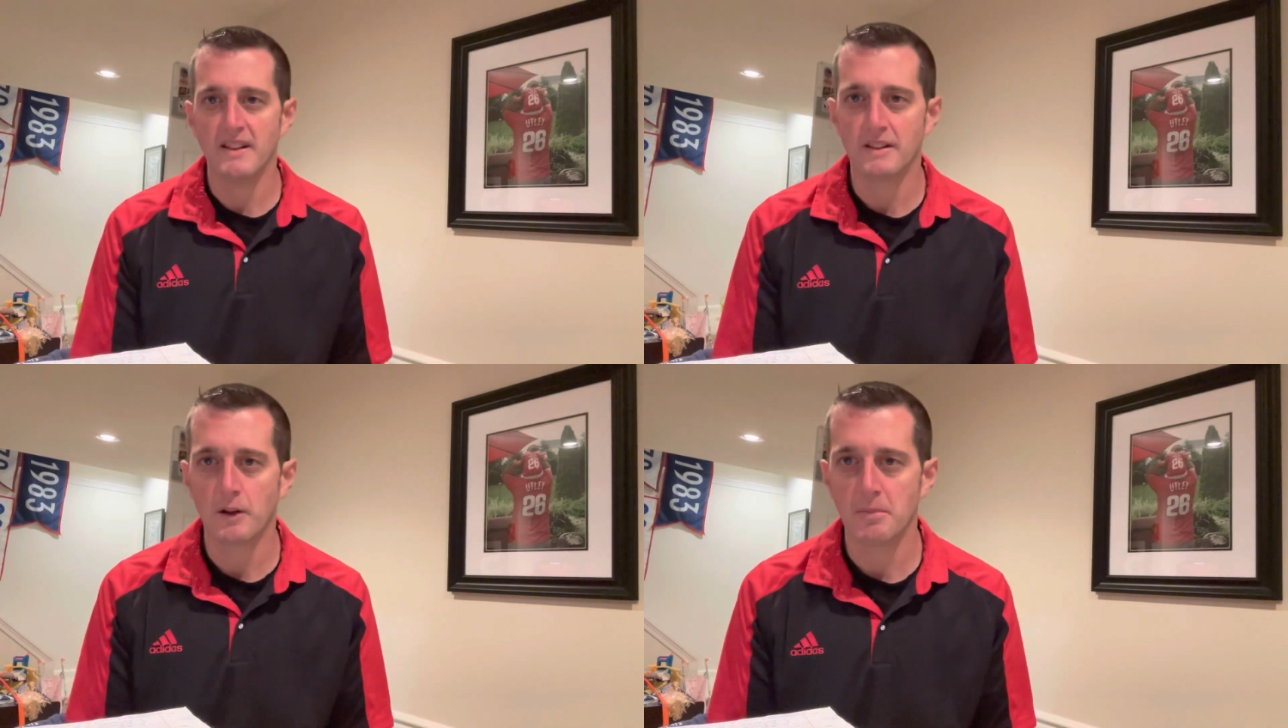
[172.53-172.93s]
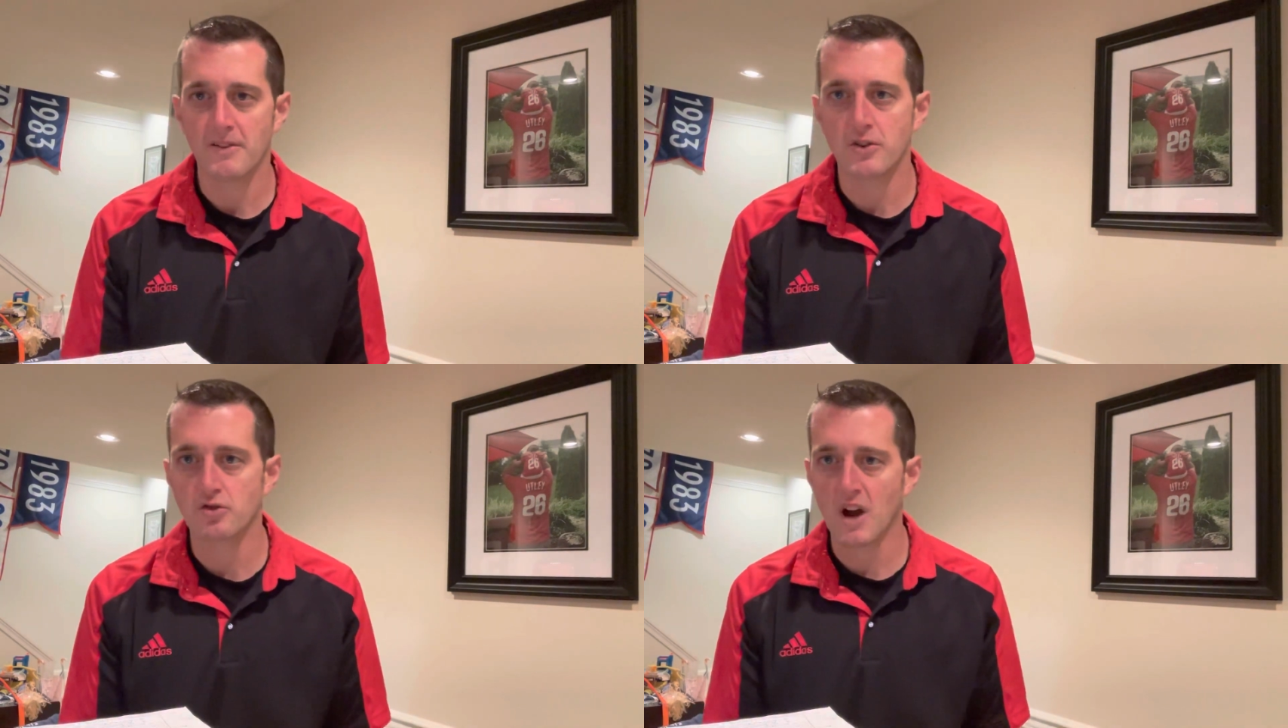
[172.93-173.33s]
A little bit
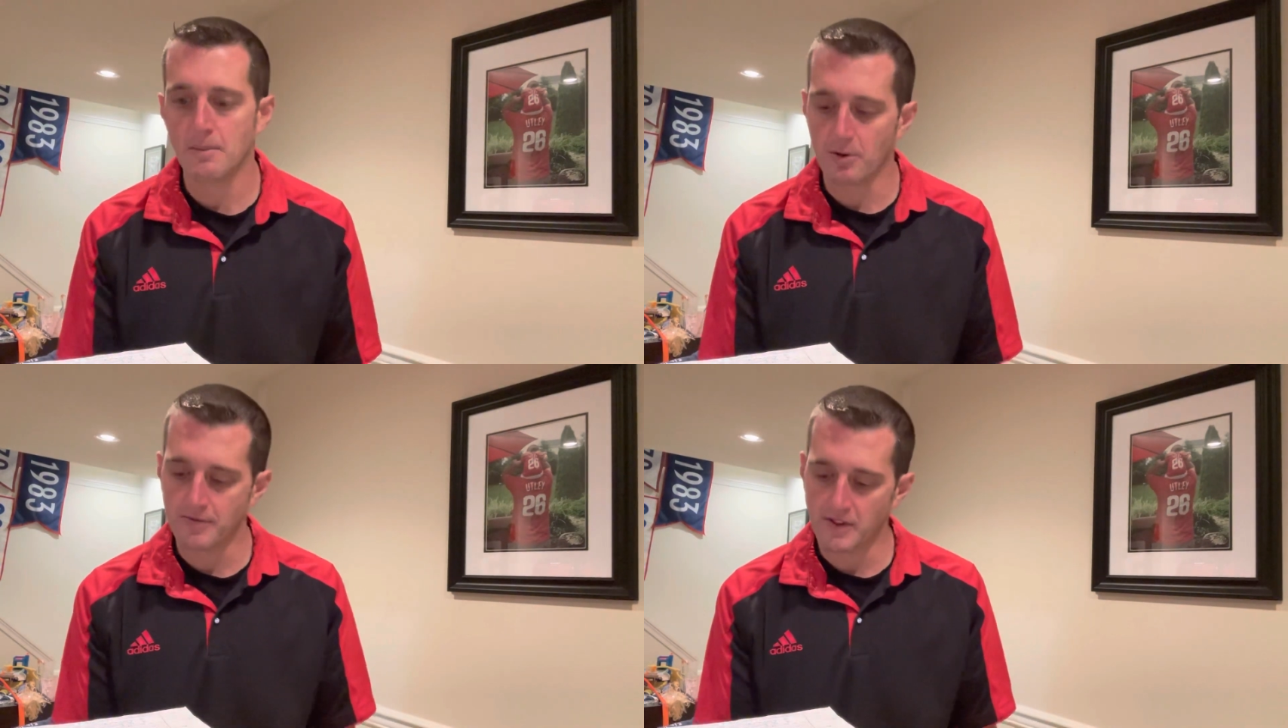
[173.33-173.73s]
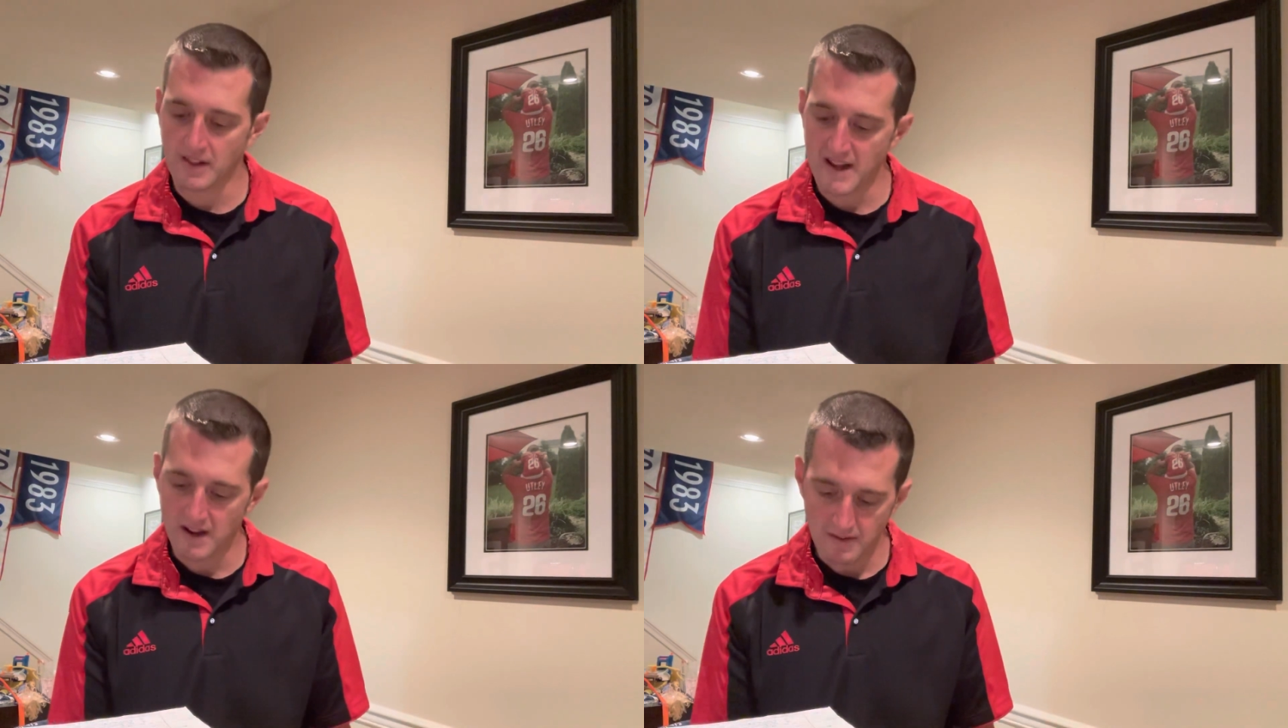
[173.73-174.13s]
of a drop off the
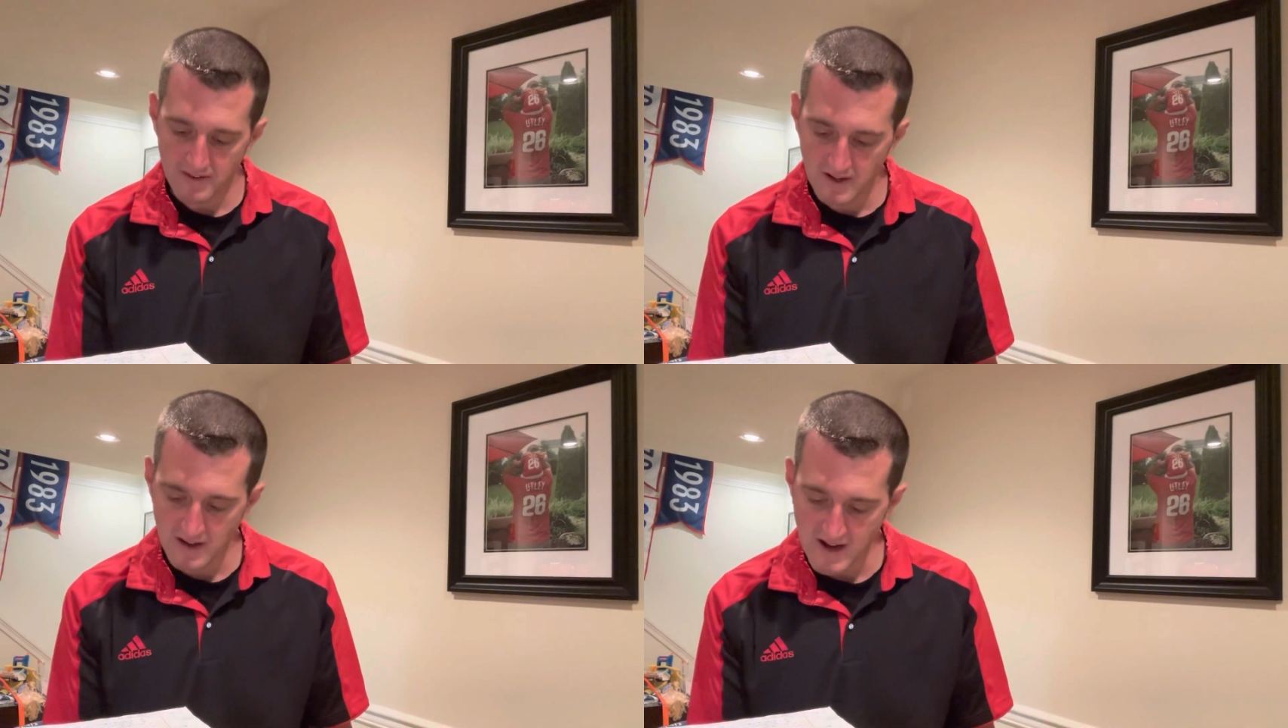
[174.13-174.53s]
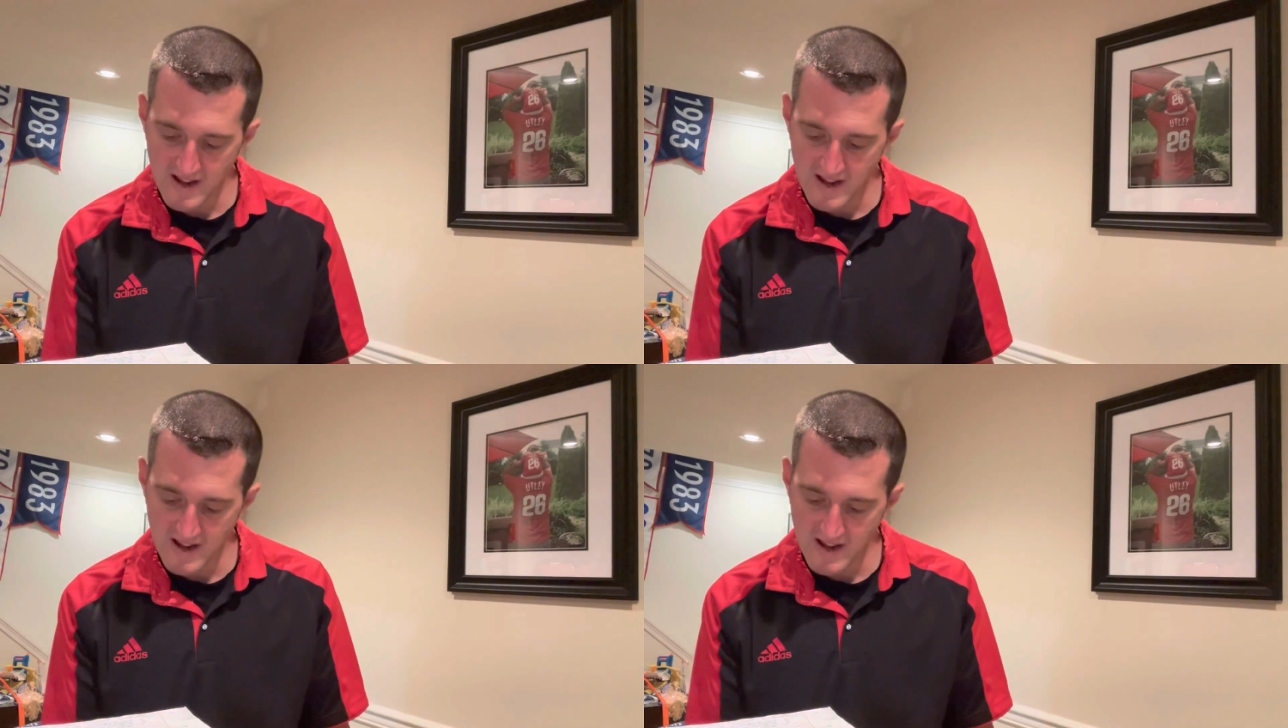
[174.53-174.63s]
layoff here.